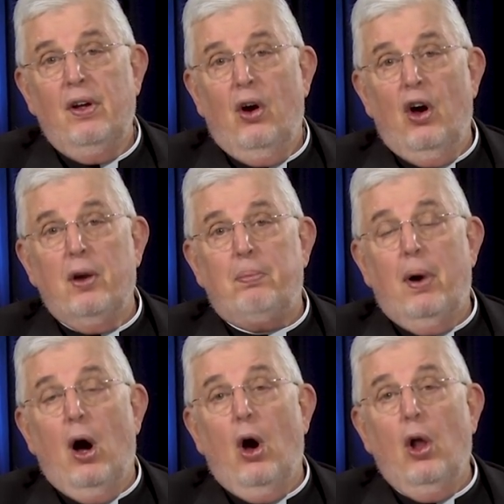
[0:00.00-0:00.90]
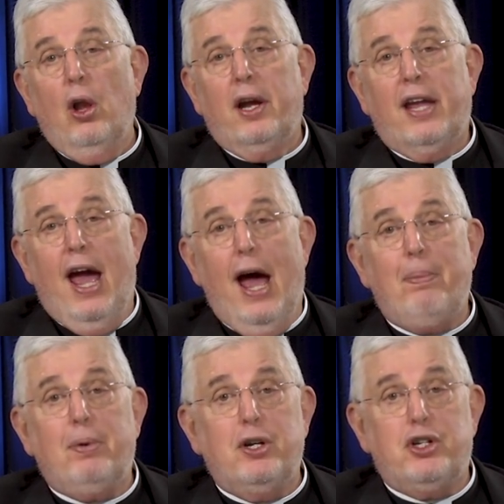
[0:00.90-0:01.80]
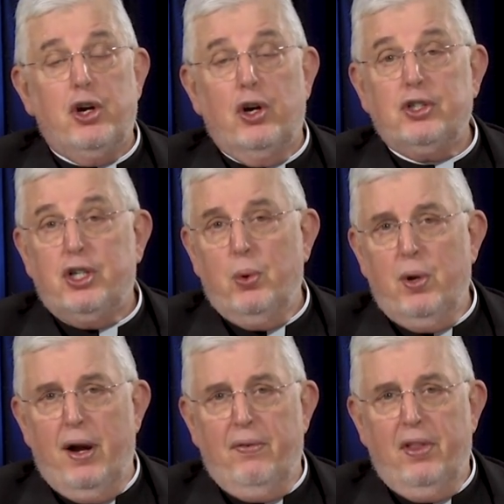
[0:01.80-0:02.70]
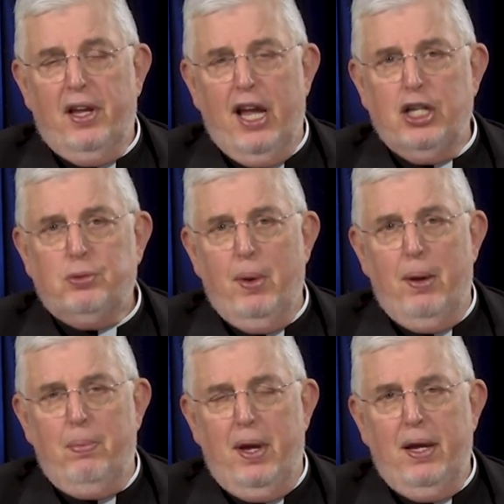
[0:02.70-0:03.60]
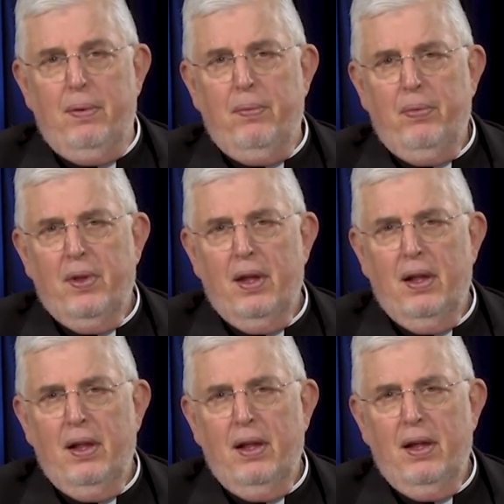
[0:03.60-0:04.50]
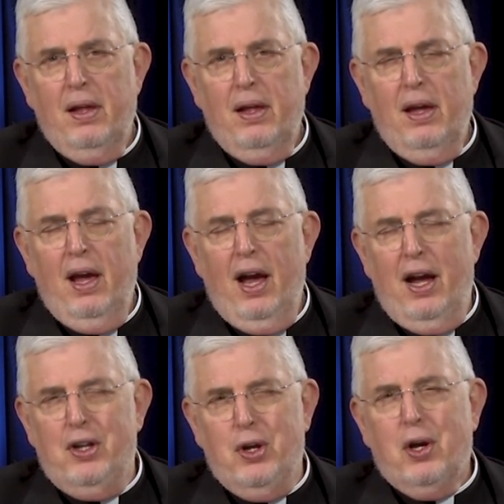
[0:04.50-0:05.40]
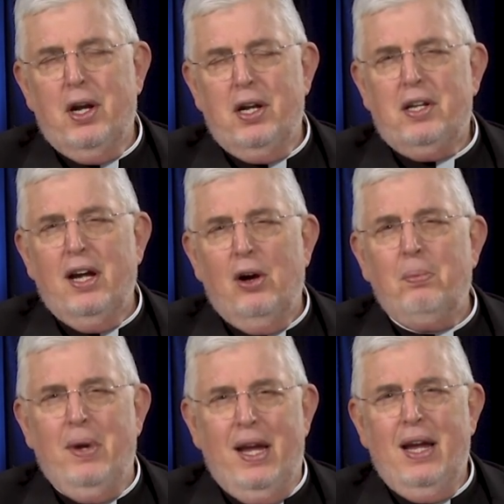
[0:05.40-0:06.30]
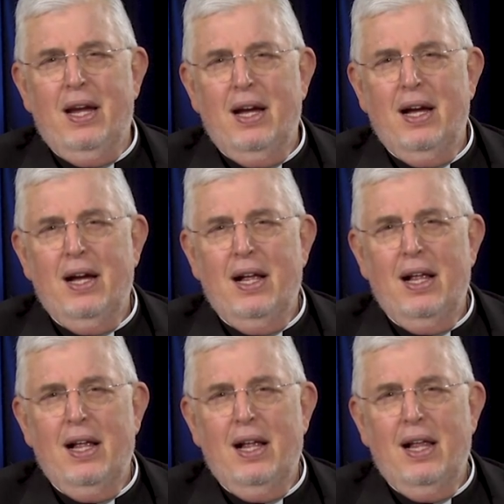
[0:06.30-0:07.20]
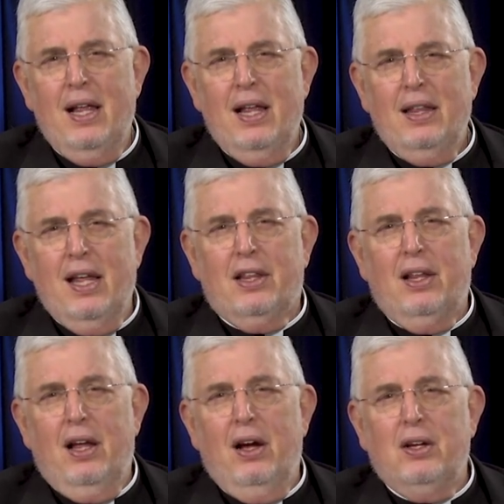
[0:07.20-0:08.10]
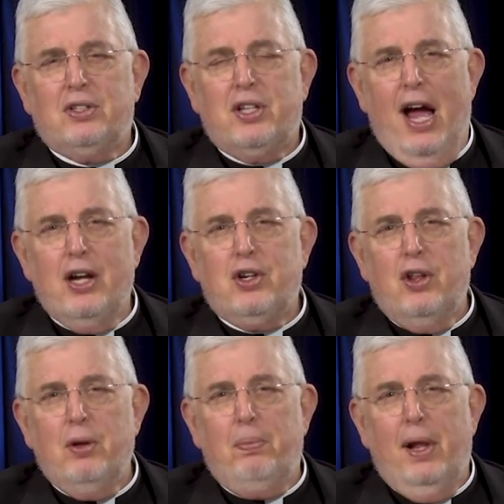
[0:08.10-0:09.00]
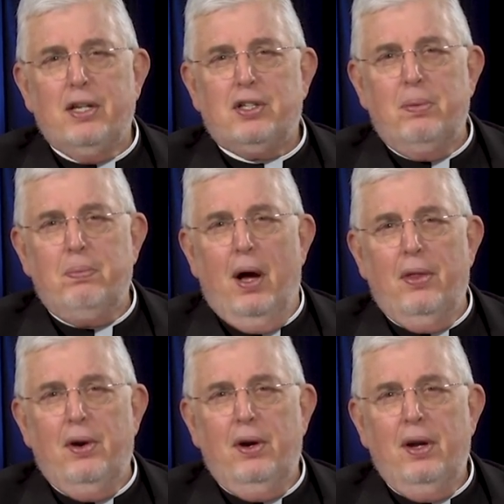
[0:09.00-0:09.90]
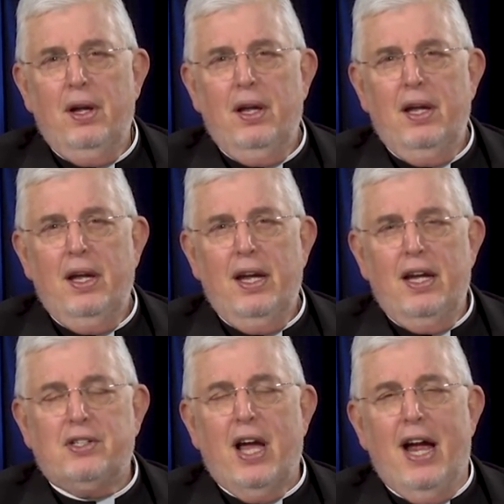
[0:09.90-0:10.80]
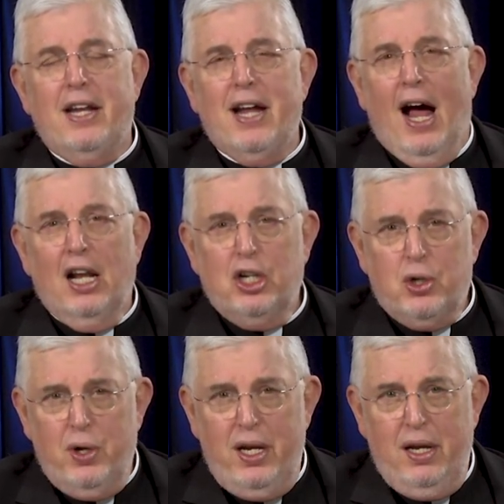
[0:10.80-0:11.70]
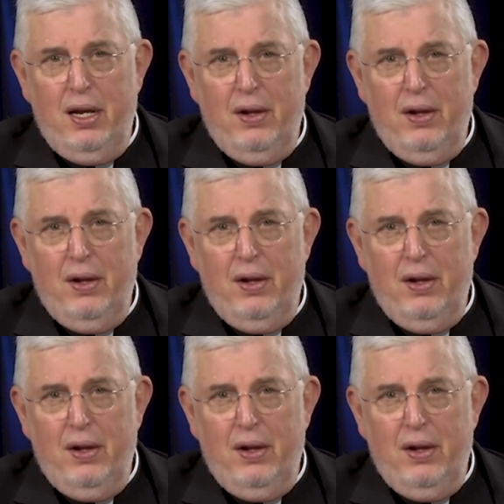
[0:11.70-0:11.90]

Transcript: on a ball or cap or jersey, whatever the case may be. And you're going to tell me that a statue of the Blessed Mother is idolatry?